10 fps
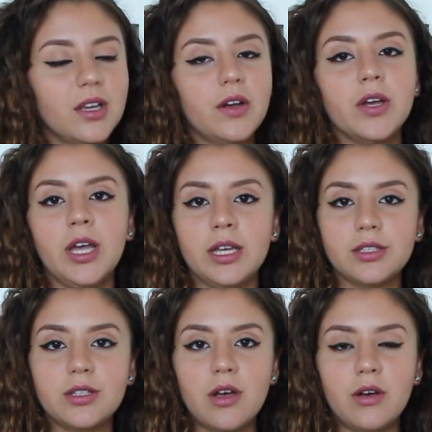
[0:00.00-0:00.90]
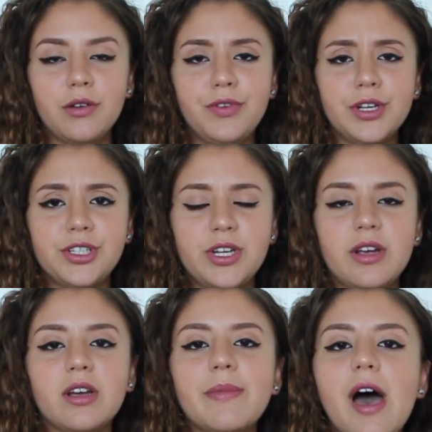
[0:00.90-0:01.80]
Okay, so if you're
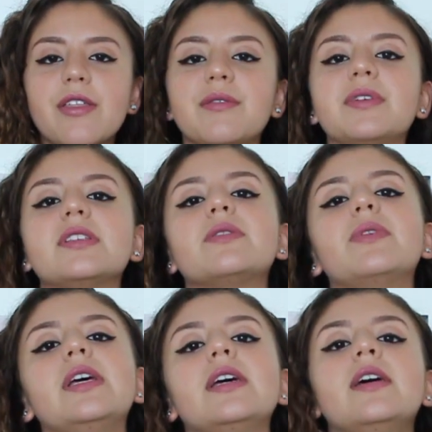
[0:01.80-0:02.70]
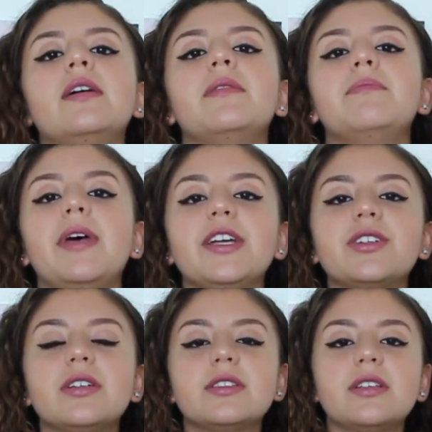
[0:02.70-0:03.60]
sharing a bathroom or a suite, make
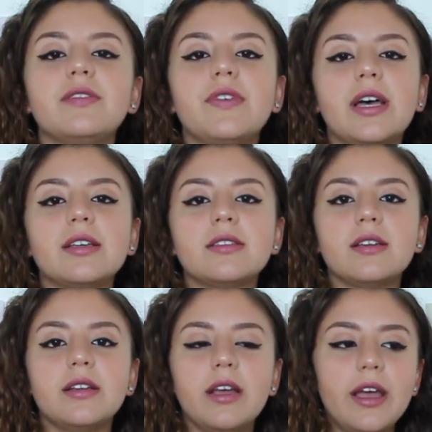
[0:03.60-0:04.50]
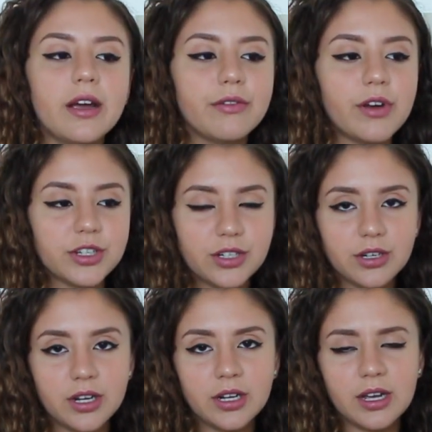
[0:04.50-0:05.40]
sure to invest in air
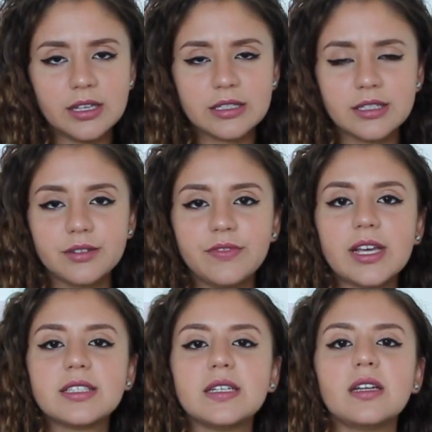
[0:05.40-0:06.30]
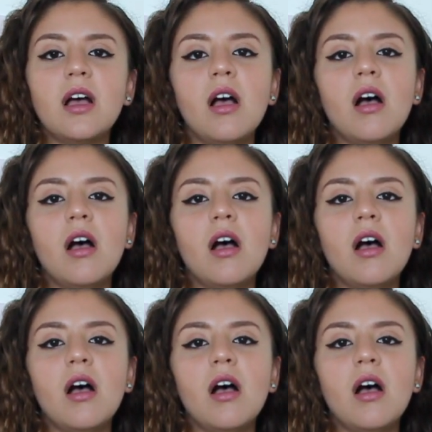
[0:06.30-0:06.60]
freshener and to invest in